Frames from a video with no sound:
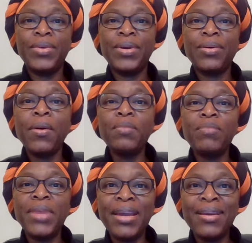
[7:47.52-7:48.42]
We're all
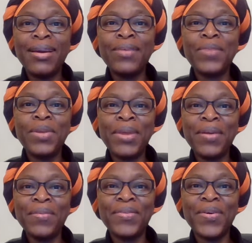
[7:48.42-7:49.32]
men and
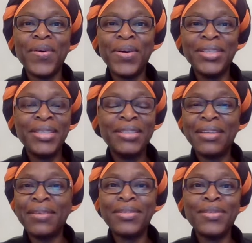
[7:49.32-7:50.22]
women of God.
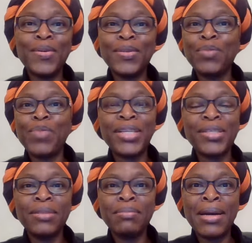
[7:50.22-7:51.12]
There is no
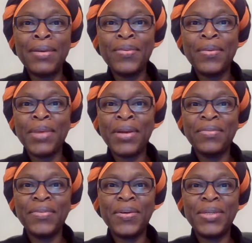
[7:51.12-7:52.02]
special man or woman
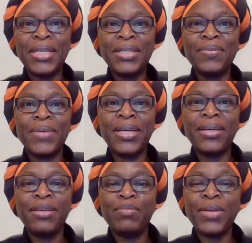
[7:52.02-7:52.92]
of God anywhere.
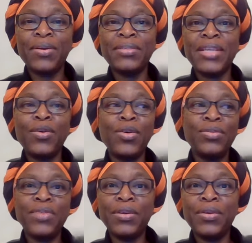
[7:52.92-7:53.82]
Because they
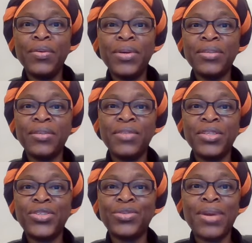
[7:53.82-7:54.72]
are the owners of
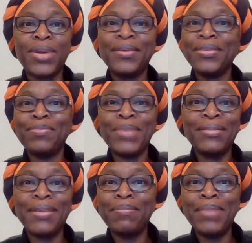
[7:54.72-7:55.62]
the shrine doesn't
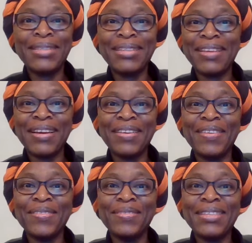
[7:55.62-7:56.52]
make them better than
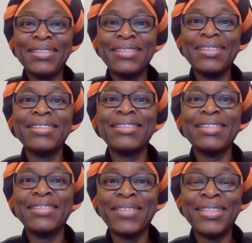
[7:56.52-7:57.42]
you. This is a
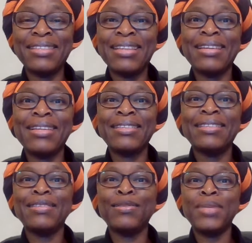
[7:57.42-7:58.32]
secret that needs
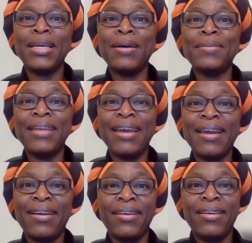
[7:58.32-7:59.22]
to be out
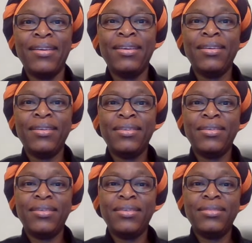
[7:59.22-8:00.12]
there.
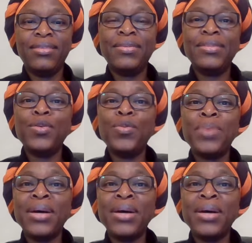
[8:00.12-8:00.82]
There is no